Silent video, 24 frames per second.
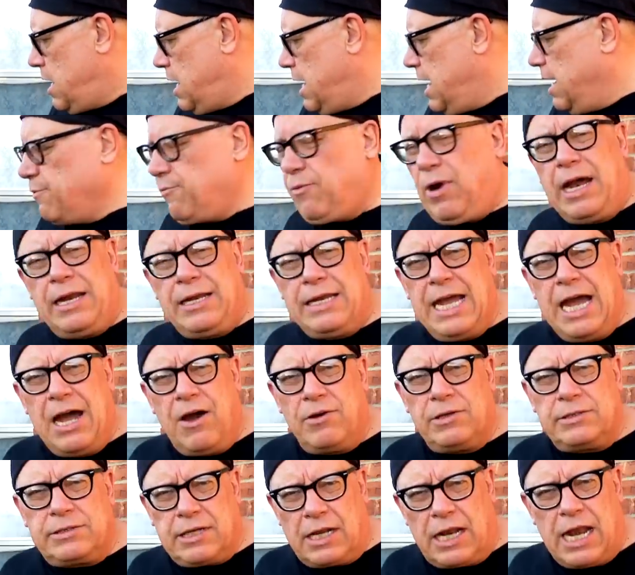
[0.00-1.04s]
and right
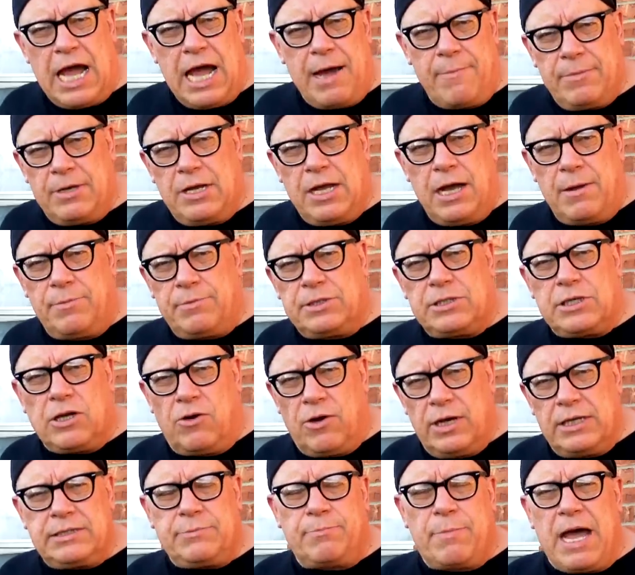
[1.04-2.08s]
now it's climbing up,
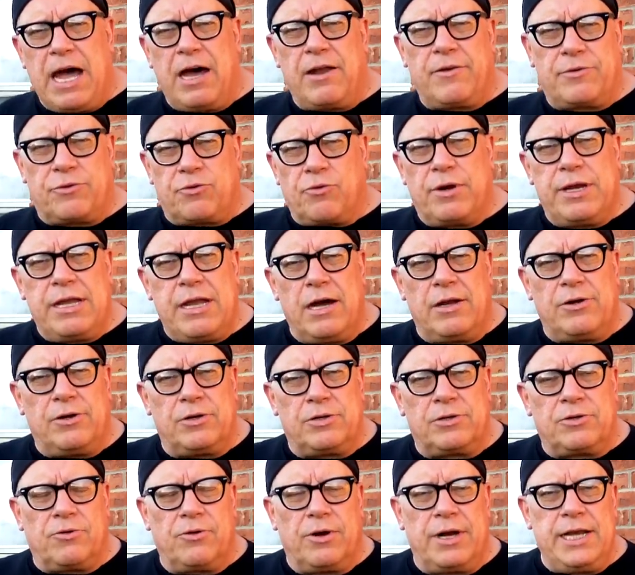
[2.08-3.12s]
so it's about
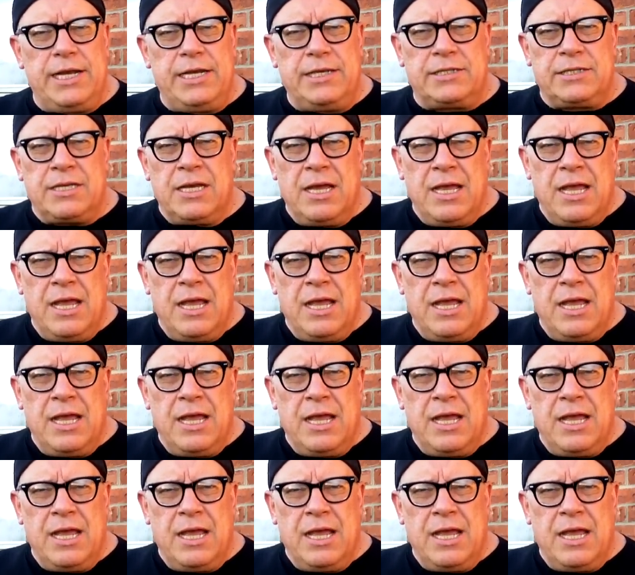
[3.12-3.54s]
300 degrees.